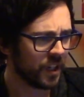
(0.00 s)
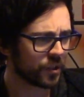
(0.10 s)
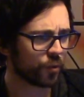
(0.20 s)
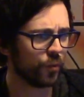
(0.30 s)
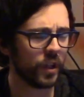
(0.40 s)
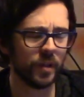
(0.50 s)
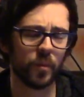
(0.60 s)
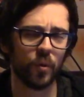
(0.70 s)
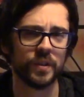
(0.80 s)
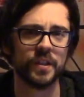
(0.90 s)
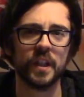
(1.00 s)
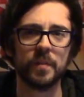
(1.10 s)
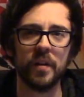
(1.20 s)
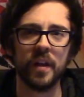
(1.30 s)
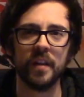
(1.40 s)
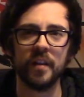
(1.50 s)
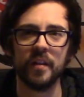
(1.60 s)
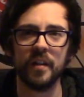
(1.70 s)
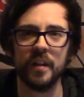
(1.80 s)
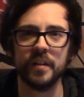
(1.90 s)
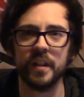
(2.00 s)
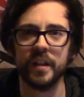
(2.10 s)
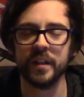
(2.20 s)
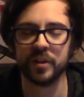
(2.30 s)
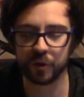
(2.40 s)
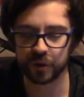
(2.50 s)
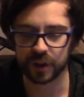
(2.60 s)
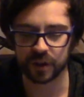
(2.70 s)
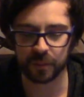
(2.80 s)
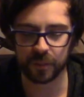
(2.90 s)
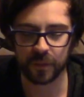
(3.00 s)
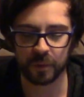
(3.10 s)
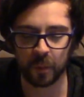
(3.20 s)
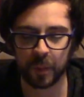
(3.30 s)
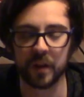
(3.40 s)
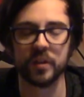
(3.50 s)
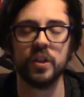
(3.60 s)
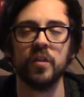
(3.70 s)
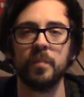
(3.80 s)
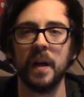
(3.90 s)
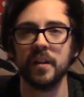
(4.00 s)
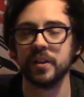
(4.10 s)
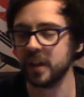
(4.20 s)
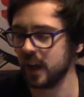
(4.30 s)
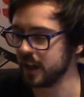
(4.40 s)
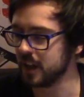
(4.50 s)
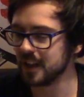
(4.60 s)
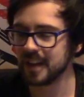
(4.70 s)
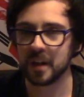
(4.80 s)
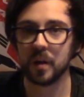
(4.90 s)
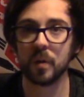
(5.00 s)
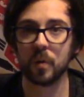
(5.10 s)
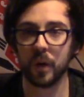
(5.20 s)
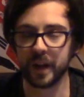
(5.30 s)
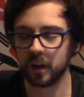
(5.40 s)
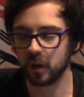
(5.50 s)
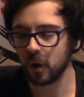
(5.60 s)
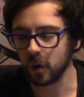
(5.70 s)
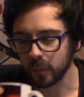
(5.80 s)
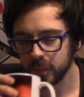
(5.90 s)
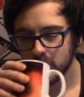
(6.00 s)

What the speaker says: So really important to think about that. It is using the mobility of Ballistarii quite a lot.